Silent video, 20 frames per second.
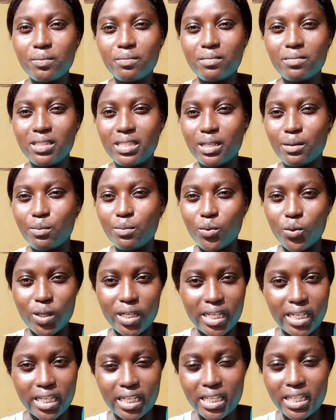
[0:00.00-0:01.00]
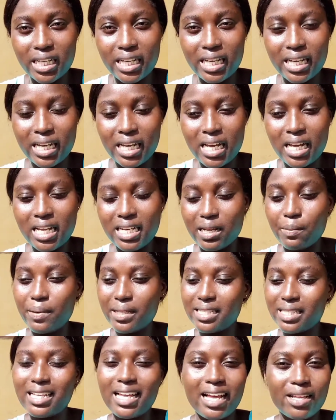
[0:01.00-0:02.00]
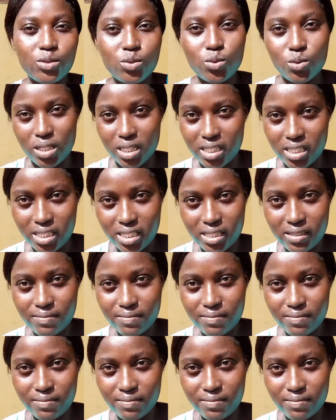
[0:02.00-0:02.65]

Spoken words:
in the morning, the person has to eat.